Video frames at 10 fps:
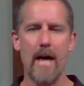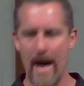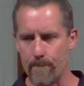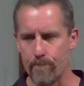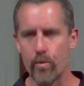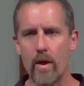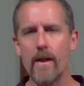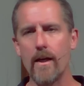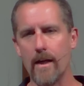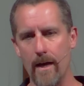I'm
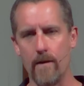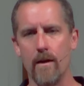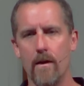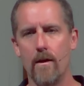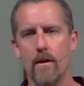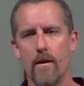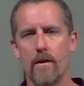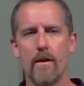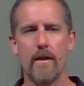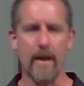bringing it,
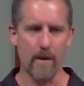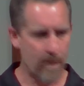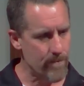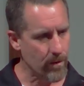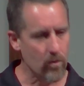getting people